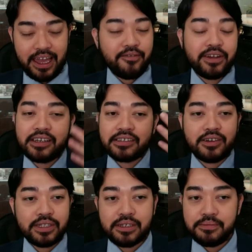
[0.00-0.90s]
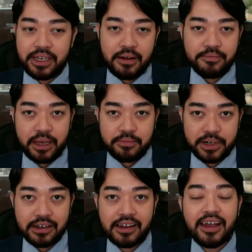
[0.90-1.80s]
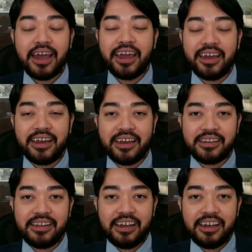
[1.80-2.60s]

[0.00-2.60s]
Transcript: Everything is going to be on paper. And